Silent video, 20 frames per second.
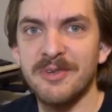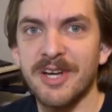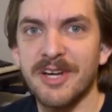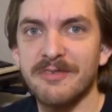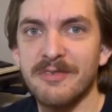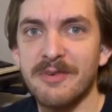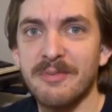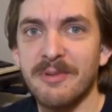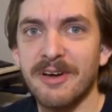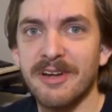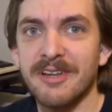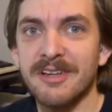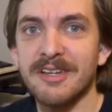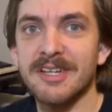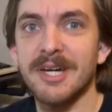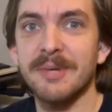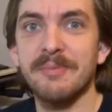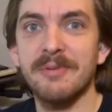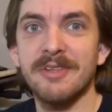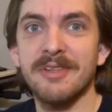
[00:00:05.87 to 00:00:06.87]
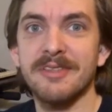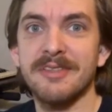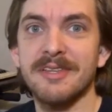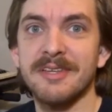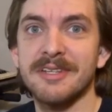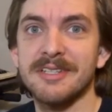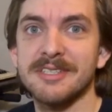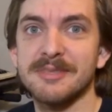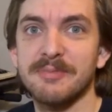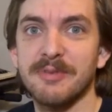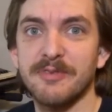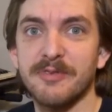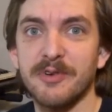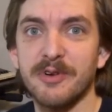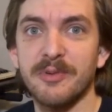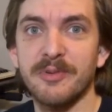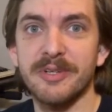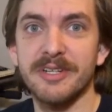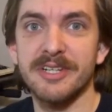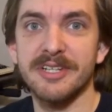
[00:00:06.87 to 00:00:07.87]
everybody. A couple of things before
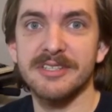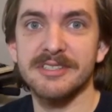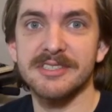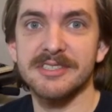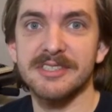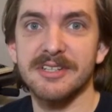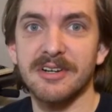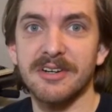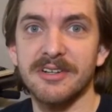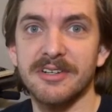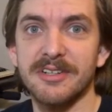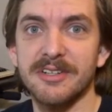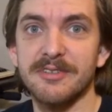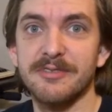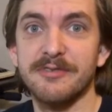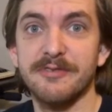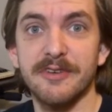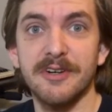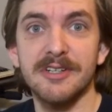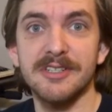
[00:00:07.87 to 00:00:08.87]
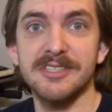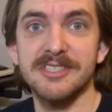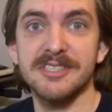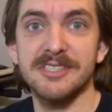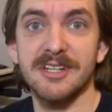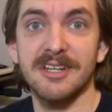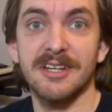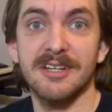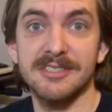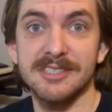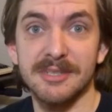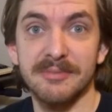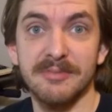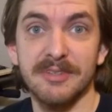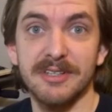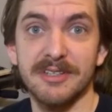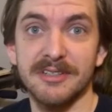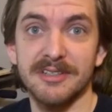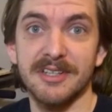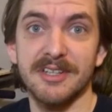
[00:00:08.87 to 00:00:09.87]
we get started. First,
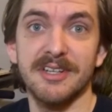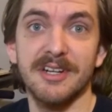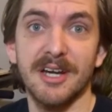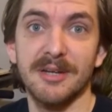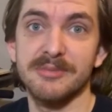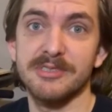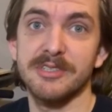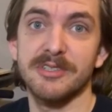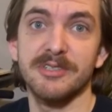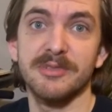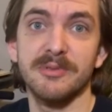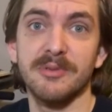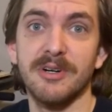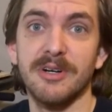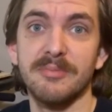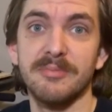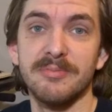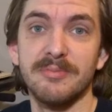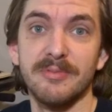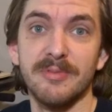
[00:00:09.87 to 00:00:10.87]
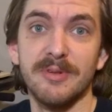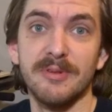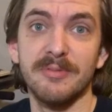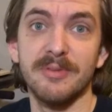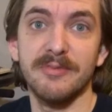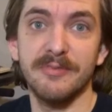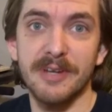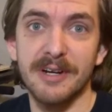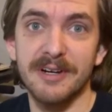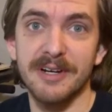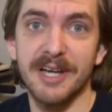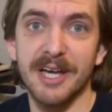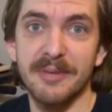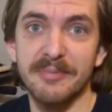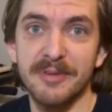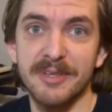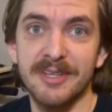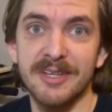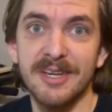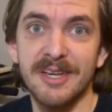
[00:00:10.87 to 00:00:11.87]
something that I'm sure you all will be very
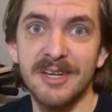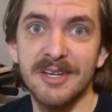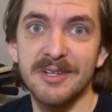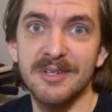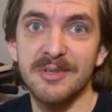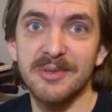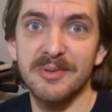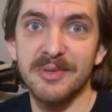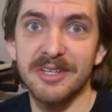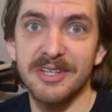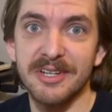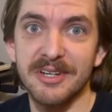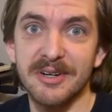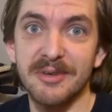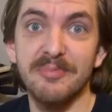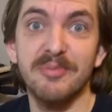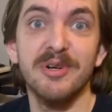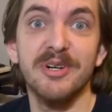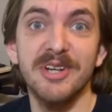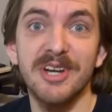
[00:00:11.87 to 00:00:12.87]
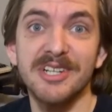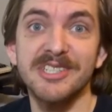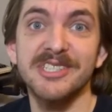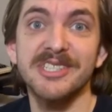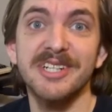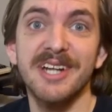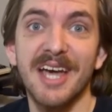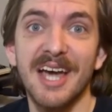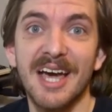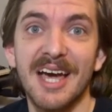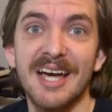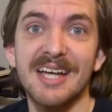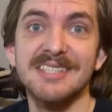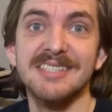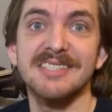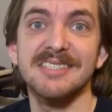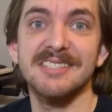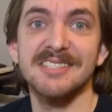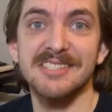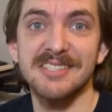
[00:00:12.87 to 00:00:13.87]
happy to hear. Production has
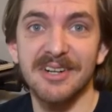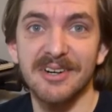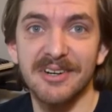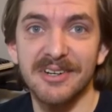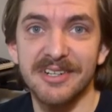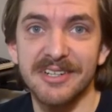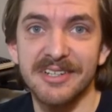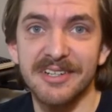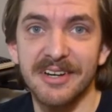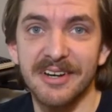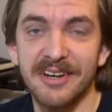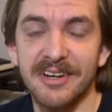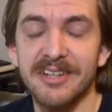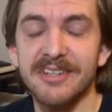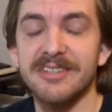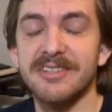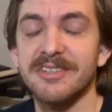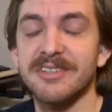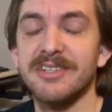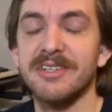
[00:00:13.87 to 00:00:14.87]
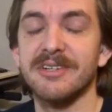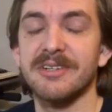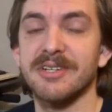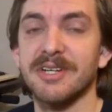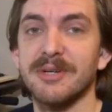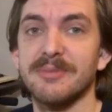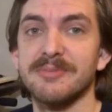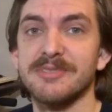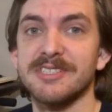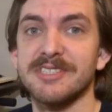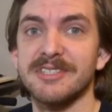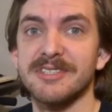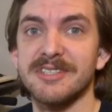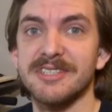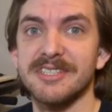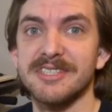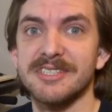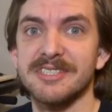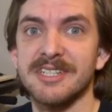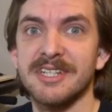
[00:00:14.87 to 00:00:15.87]
started on Goodyear Cup
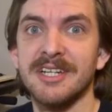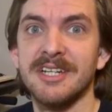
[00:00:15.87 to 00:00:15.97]
Series